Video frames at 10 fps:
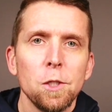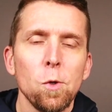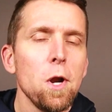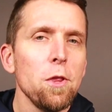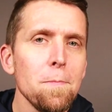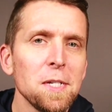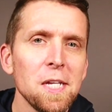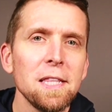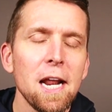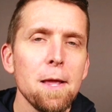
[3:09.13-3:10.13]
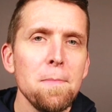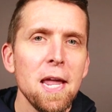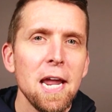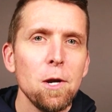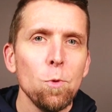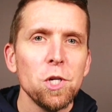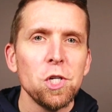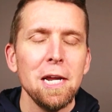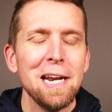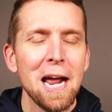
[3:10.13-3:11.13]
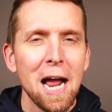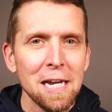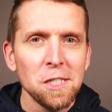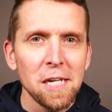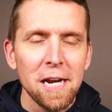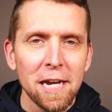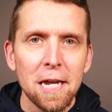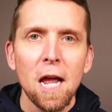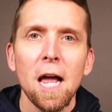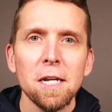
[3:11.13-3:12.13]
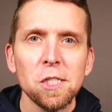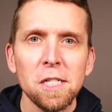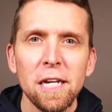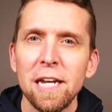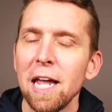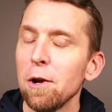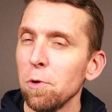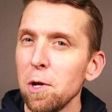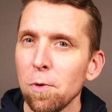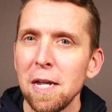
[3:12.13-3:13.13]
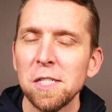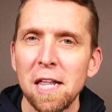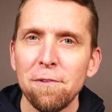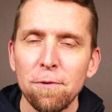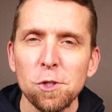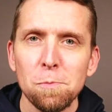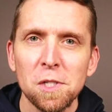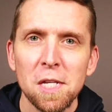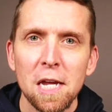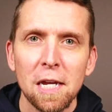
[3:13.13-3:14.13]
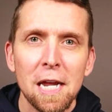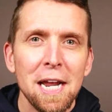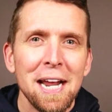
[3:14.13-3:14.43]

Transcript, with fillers: So another mistake that I made, which in hindsight I can kind of see and really relates to that first mistake,